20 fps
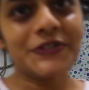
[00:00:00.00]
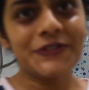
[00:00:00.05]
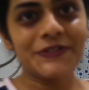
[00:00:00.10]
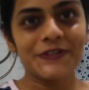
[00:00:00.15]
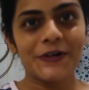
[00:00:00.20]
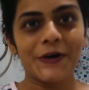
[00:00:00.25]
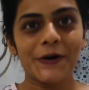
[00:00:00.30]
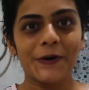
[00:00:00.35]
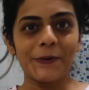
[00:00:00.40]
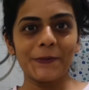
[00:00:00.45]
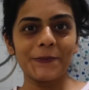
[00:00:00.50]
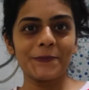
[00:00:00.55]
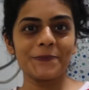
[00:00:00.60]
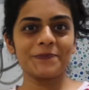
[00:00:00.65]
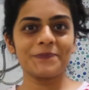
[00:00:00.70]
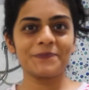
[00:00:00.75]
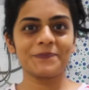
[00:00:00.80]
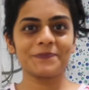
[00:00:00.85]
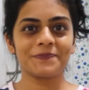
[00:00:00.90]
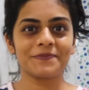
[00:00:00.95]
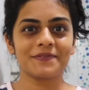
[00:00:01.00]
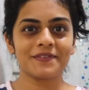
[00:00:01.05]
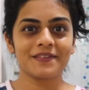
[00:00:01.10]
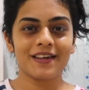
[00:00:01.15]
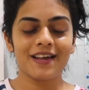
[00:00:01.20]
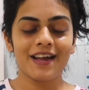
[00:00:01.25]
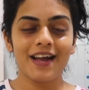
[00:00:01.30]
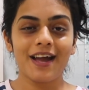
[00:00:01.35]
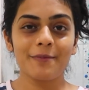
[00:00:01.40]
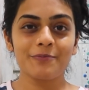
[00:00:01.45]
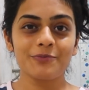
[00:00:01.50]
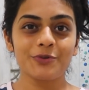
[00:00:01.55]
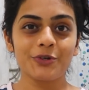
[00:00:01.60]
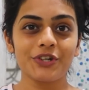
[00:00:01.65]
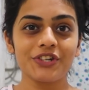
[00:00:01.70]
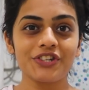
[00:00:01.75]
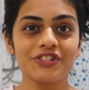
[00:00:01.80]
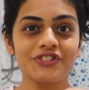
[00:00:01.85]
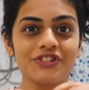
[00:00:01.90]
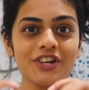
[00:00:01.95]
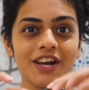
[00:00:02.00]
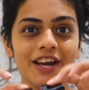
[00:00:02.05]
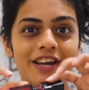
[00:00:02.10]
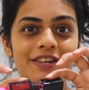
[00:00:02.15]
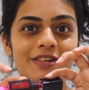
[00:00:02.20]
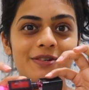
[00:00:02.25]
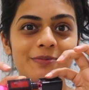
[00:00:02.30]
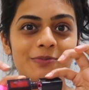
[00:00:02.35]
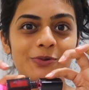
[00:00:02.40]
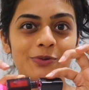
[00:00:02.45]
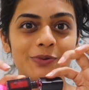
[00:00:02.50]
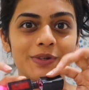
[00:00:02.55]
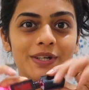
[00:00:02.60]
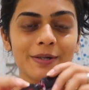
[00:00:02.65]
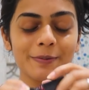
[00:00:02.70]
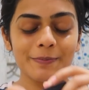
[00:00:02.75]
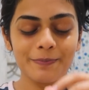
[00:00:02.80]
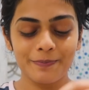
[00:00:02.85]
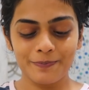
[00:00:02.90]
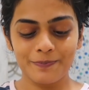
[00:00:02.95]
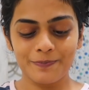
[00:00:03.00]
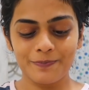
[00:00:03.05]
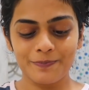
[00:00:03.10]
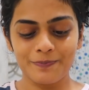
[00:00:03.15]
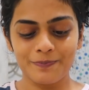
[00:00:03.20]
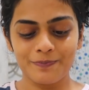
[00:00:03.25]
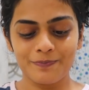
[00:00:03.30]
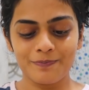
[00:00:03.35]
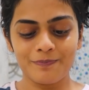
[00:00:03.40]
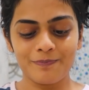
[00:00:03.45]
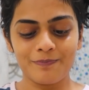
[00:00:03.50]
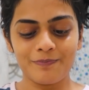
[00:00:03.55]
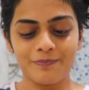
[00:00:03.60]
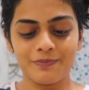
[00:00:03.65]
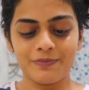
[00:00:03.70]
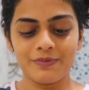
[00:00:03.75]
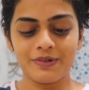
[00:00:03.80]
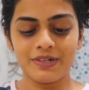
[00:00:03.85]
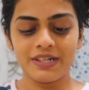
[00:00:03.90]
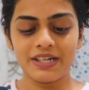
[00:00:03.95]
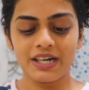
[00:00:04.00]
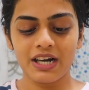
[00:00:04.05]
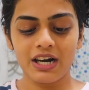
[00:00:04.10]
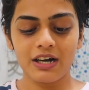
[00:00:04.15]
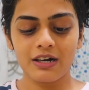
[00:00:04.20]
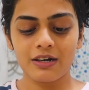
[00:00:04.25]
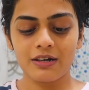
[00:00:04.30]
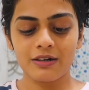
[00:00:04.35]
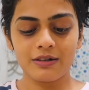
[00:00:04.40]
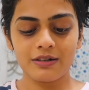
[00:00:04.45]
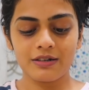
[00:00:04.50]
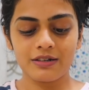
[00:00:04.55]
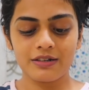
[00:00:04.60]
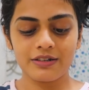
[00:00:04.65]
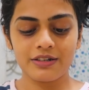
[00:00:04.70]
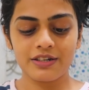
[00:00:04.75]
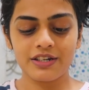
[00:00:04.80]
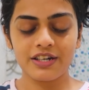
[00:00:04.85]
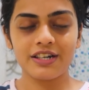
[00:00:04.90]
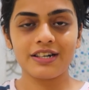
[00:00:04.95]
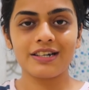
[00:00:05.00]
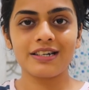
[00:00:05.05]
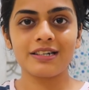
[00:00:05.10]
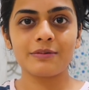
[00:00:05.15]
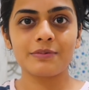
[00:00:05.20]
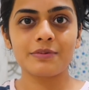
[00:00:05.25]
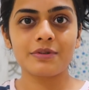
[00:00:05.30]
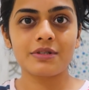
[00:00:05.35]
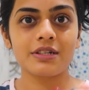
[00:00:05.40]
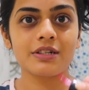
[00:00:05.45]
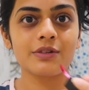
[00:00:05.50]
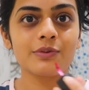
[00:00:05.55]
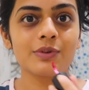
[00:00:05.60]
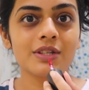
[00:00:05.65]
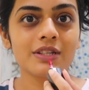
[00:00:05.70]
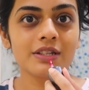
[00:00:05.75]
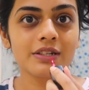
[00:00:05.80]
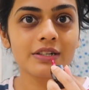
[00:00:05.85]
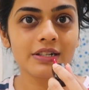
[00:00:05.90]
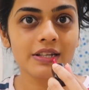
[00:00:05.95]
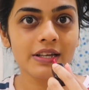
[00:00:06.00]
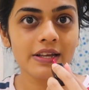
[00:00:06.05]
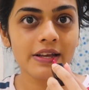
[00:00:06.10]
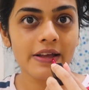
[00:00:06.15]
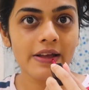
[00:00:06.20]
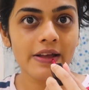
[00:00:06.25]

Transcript: So I'm gonna try removing a dark red lipstick with it.